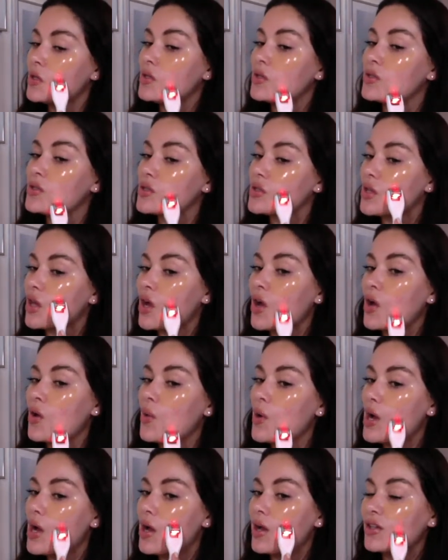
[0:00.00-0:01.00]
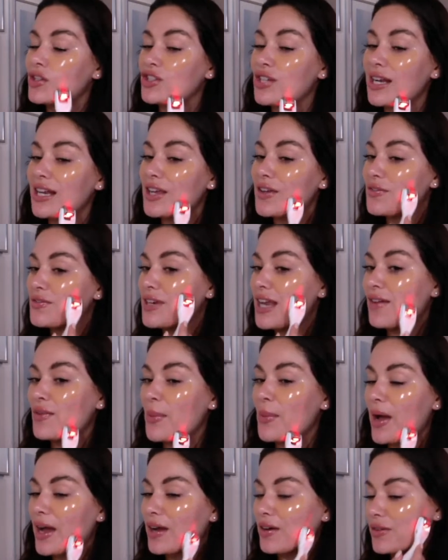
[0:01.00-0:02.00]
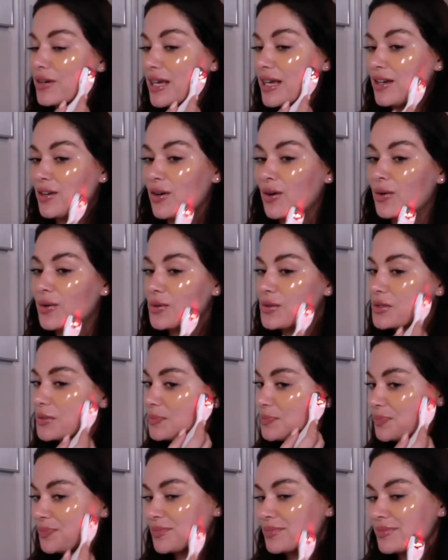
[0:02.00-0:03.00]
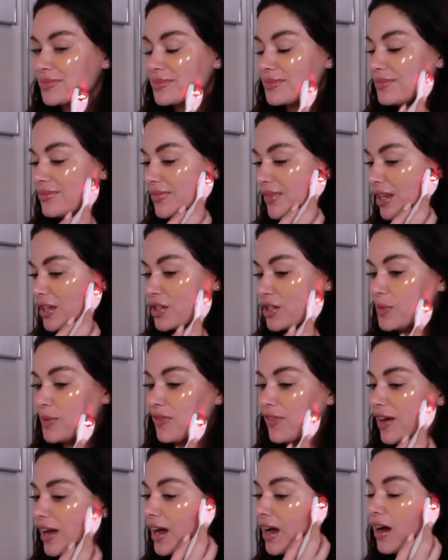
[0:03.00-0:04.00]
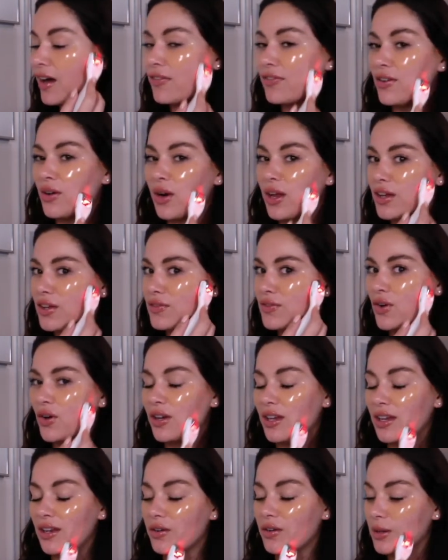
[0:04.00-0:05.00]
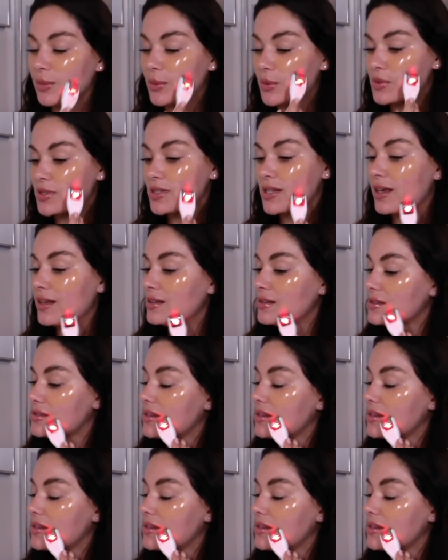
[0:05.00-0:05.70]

So Shelley, you've never microneedled. To be fair, I feel like you've got incredible skin,